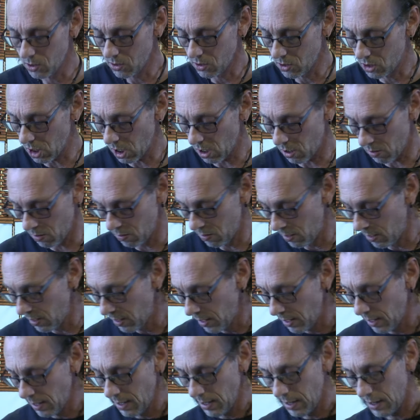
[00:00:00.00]
So
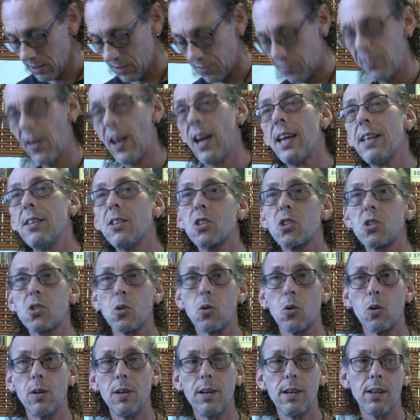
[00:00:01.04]
to find the
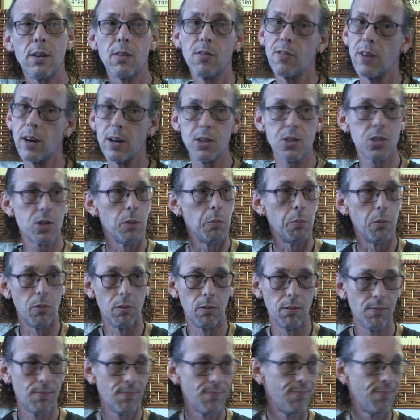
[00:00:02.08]
sori, very simple.